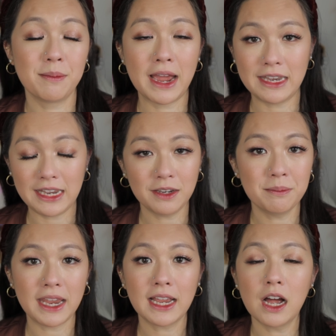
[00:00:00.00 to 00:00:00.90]
I need
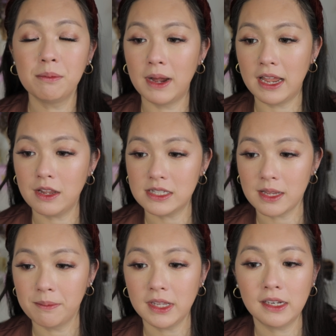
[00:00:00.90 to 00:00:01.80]
makeup, but it's
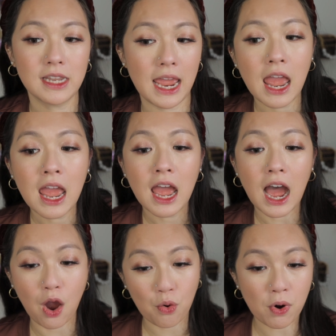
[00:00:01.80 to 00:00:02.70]
something that
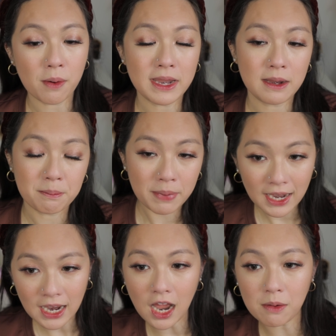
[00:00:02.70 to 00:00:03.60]
I will probably
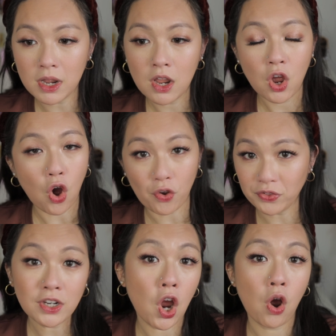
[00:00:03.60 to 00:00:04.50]
pick up on
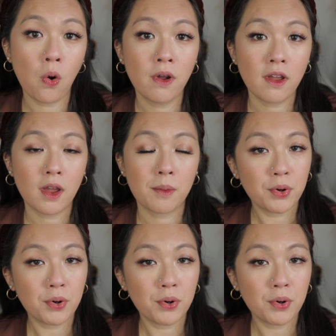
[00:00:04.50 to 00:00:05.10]
the go,